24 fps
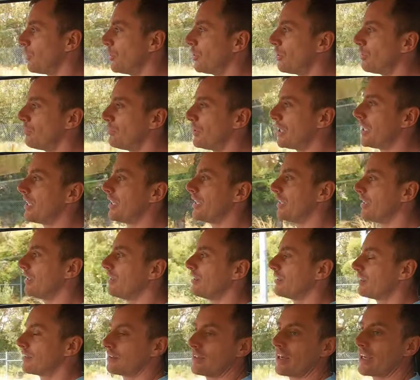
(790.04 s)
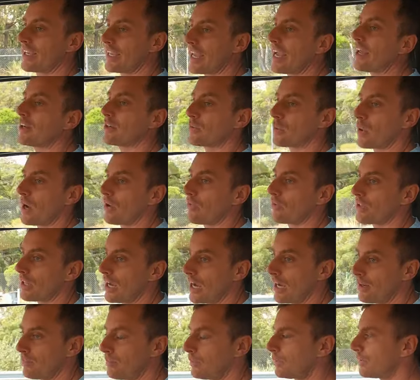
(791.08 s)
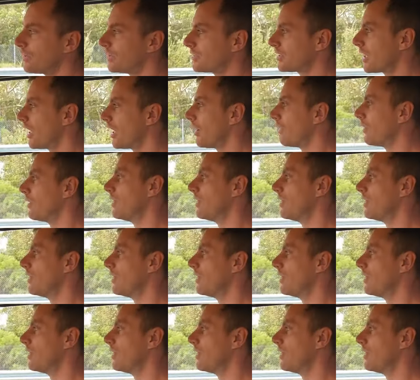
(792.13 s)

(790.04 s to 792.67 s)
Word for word: will be, again, quite reliable. So